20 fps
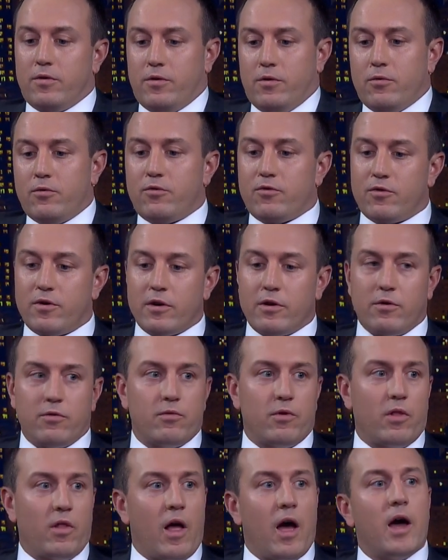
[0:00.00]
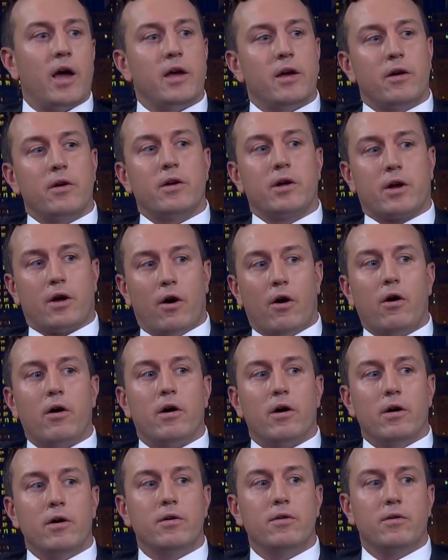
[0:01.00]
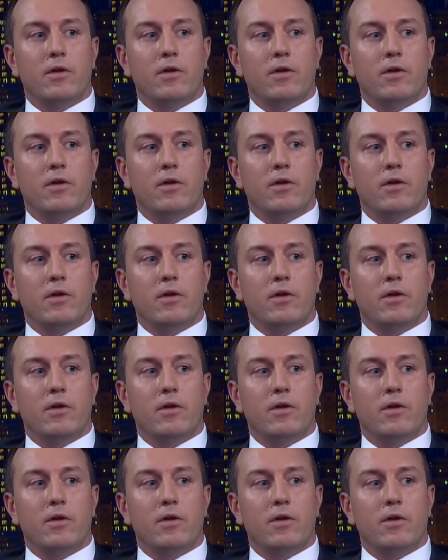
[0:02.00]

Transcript: you still rely on a car.